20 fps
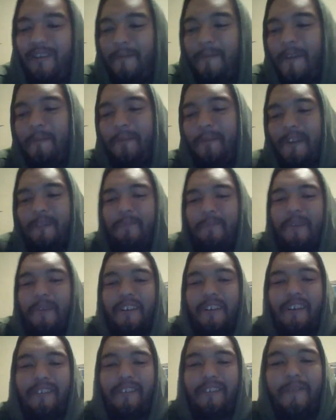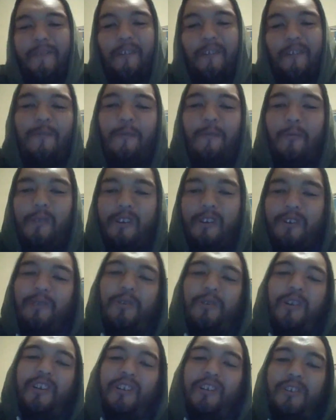give me your pick on the Fatal 4-Way.
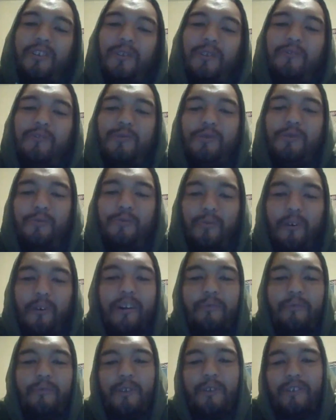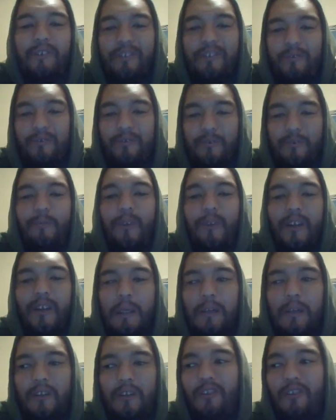Who do you want? We're gonna do
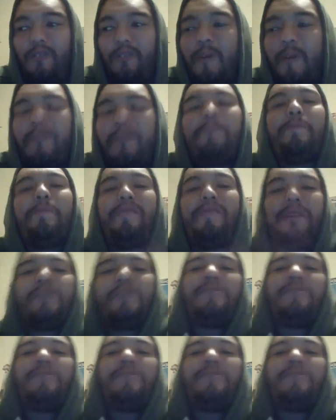two-month prediction.